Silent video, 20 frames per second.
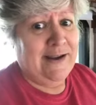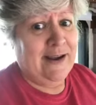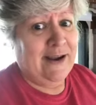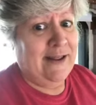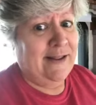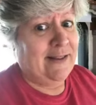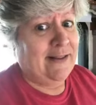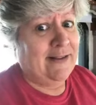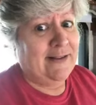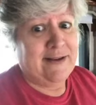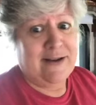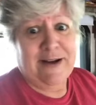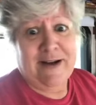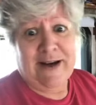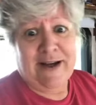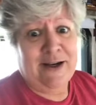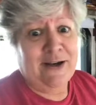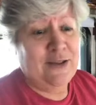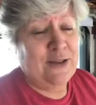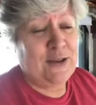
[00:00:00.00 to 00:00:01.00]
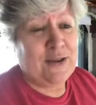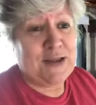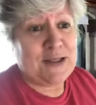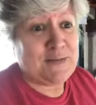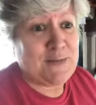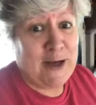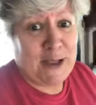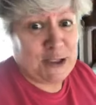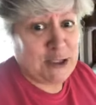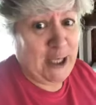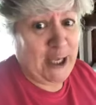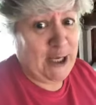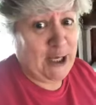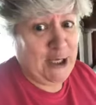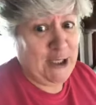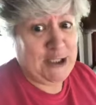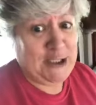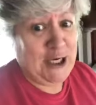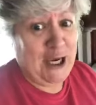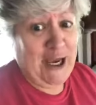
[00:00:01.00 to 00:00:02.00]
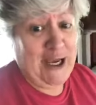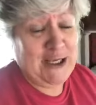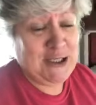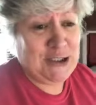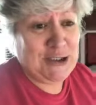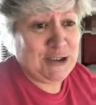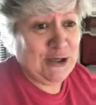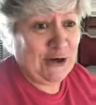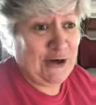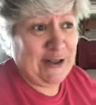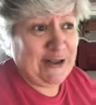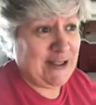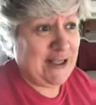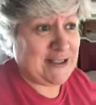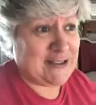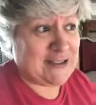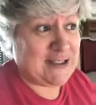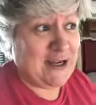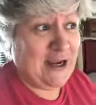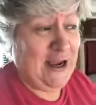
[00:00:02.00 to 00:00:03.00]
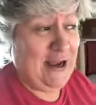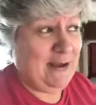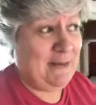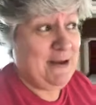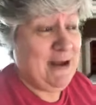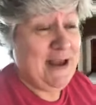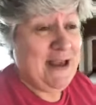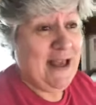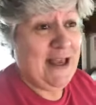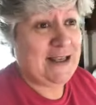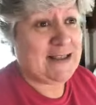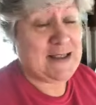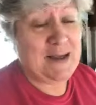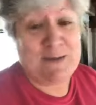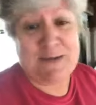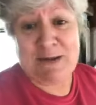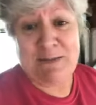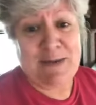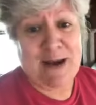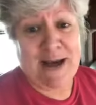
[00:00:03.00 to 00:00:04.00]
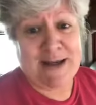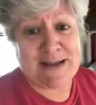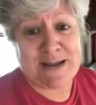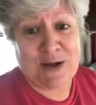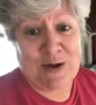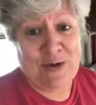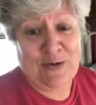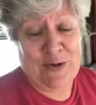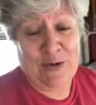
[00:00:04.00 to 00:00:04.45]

yeah, I don't think there's much they could change during this time, except to mask